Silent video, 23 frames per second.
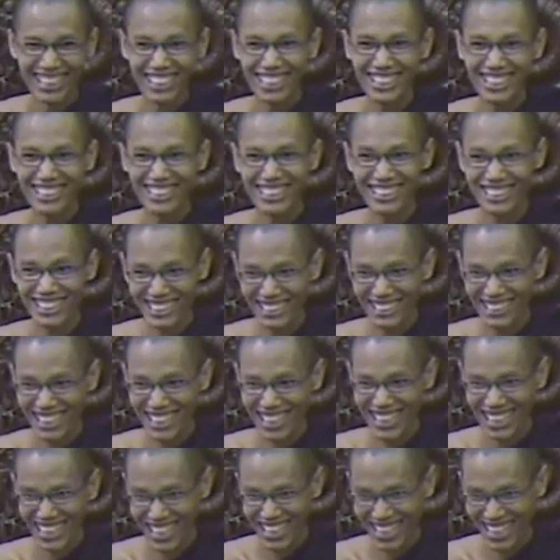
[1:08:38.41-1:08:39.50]
that is a
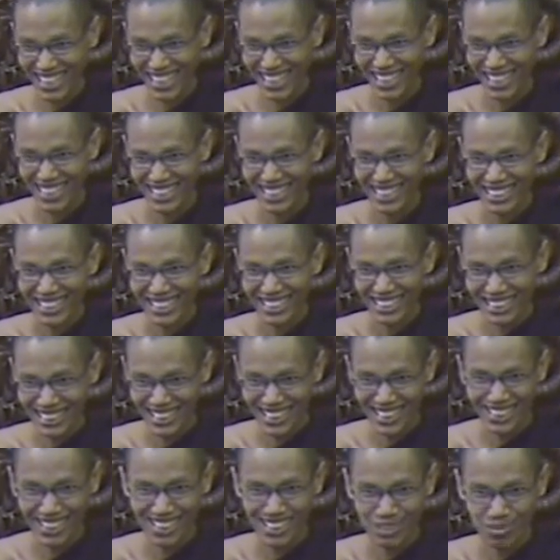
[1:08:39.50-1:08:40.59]
desire.
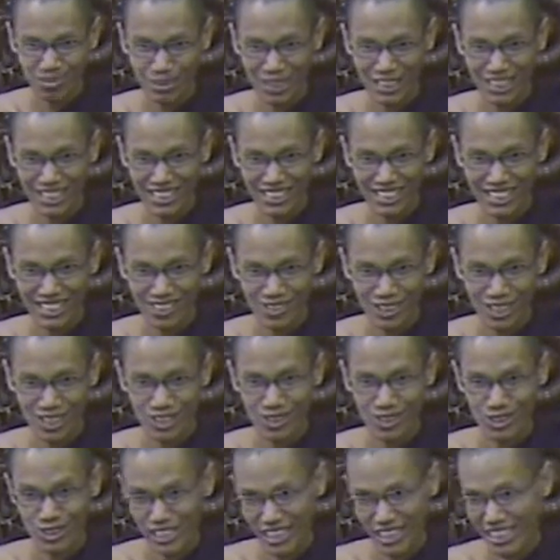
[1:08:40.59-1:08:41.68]
Scary but uh, want
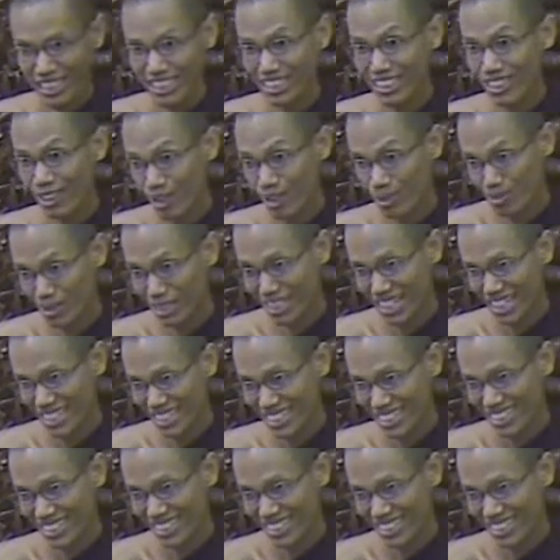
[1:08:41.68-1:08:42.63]
to take object.